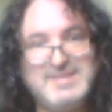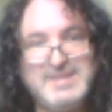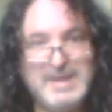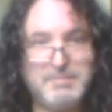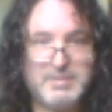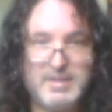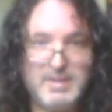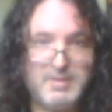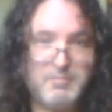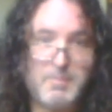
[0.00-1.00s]

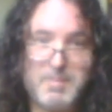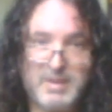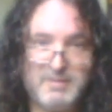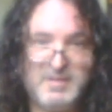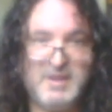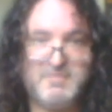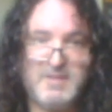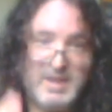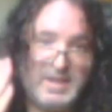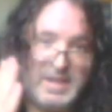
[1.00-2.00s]
they skipped
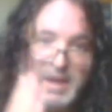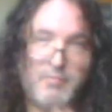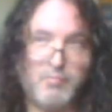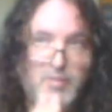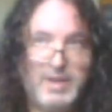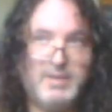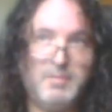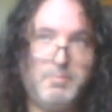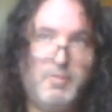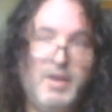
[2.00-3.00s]
the repetitiveness and
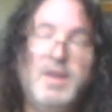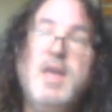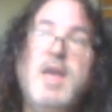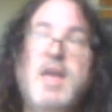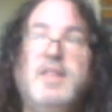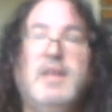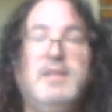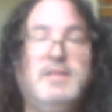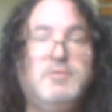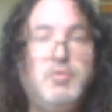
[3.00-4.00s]
they got right to the
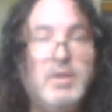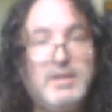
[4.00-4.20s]
point.